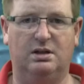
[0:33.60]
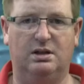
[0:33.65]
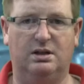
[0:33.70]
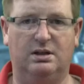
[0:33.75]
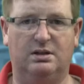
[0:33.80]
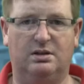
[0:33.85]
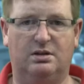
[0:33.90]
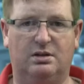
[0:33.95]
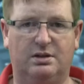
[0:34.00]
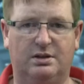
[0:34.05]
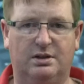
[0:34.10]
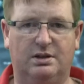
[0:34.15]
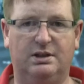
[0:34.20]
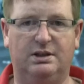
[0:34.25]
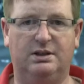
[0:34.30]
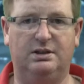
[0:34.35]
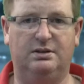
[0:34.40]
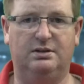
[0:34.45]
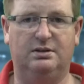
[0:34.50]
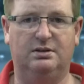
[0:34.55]
in
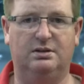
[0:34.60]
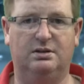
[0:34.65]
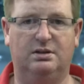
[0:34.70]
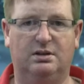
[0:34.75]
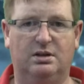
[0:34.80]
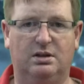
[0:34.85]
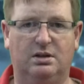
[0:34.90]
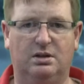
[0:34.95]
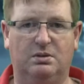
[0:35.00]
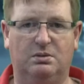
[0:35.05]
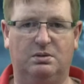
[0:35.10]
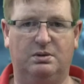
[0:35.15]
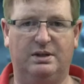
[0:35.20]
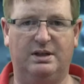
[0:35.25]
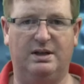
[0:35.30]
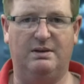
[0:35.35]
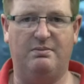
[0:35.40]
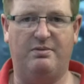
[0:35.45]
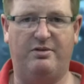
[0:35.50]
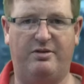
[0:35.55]
Ardoyne, where
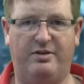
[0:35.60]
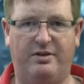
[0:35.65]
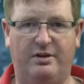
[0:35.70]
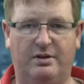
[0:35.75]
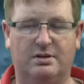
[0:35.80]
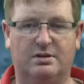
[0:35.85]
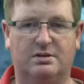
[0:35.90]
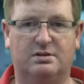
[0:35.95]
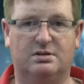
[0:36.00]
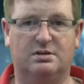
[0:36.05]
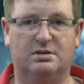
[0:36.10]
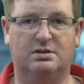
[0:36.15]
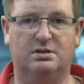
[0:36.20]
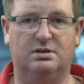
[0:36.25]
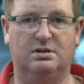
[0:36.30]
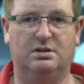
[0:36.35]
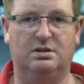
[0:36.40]
them thugs